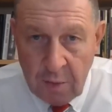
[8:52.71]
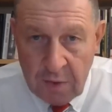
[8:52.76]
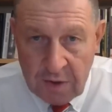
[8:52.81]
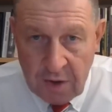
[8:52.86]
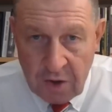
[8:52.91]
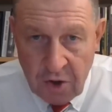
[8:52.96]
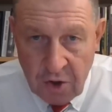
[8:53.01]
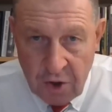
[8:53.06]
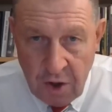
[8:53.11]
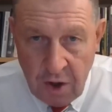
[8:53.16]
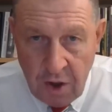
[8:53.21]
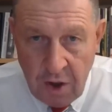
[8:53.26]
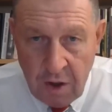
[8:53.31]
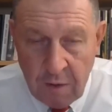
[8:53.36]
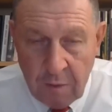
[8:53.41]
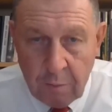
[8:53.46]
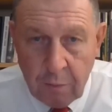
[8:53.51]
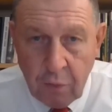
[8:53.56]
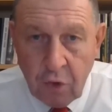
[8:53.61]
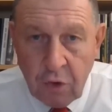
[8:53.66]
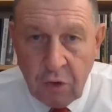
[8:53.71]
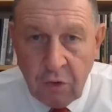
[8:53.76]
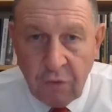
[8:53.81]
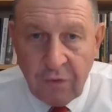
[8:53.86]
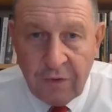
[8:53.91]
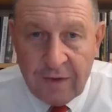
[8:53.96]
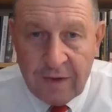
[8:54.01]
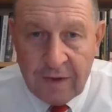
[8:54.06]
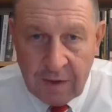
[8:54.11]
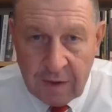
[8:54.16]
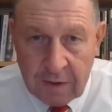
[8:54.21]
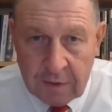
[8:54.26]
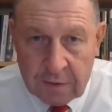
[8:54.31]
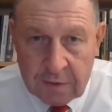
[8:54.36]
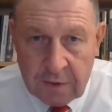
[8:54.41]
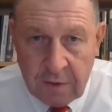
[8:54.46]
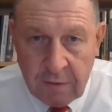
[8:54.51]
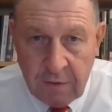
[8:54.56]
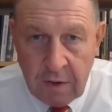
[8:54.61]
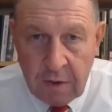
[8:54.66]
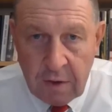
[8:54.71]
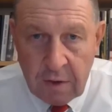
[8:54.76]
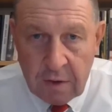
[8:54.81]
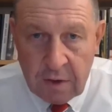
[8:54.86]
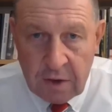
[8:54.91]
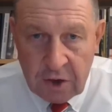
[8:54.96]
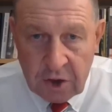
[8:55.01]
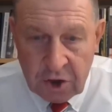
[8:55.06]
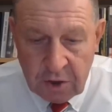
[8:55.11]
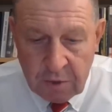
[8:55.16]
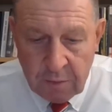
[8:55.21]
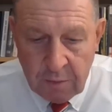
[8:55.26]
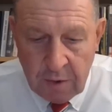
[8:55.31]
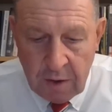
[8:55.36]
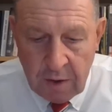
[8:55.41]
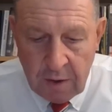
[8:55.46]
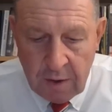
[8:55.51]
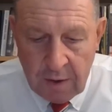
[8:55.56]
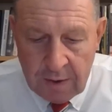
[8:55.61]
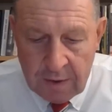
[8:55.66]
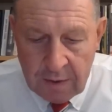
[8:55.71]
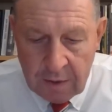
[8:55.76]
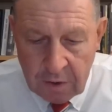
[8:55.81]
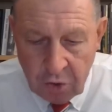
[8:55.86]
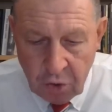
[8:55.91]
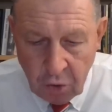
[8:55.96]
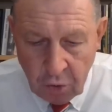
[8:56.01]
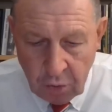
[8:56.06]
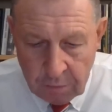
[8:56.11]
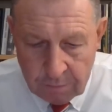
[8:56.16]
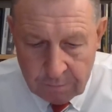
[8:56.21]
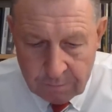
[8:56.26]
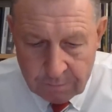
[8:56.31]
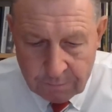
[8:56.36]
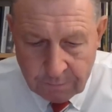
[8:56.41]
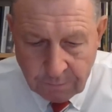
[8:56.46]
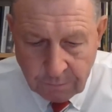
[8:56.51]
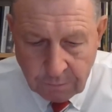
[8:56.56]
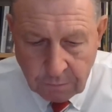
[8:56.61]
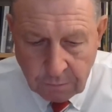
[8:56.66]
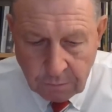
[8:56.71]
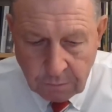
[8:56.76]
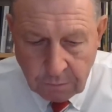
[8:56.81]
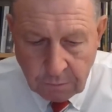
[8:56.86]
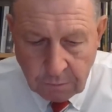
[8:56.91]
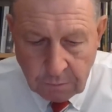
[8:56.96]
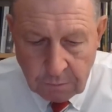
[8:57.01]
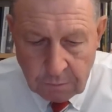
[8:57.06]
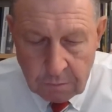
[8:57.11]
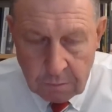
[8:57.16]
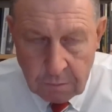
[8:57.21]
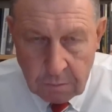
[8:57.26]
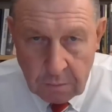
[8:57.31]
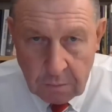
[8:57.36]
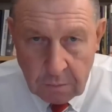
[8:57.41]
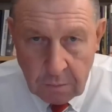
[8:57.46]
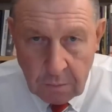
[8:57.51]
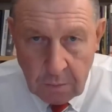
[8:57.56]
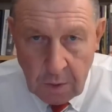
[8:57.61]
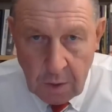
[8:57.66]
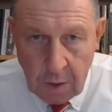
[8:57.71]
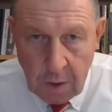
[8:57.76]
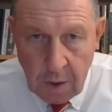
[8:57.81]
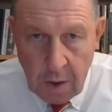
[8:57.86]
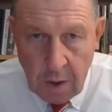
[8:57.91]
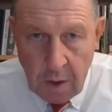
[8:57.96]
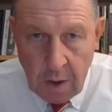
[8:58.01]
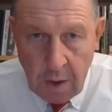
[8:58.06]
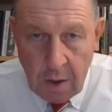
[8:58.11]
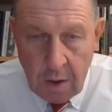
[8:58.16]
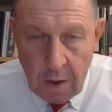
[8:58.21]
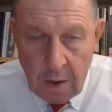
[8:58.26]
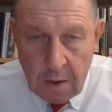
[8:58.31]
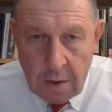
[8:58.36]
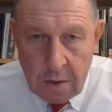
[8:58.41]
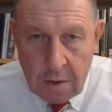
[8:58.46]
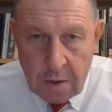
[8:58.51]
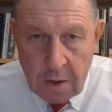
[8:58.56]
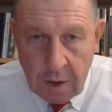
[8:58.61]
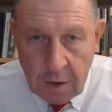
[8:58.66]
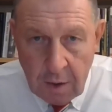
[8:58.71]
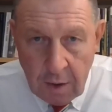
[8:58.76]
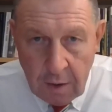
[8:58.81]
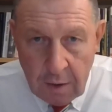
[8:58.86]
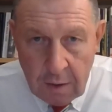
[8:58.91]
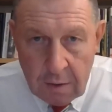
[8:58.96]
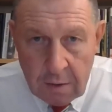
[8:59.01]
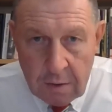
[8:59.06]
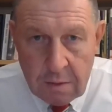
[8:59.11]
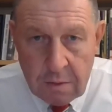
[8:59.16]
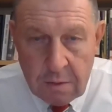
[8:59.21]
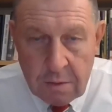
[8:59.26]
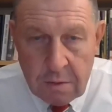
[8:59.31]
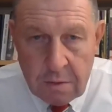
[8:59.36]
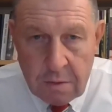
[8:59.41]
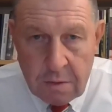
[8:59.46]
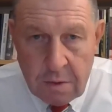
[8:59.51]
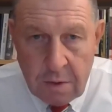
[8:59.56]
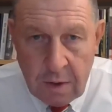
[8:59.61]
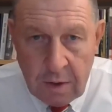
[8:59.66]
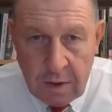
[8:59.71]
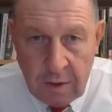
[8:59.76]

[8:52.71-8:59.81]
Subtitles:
The signing of this agreement is considered a major achievement by Obama, Biden, Harris, and naturally, all participants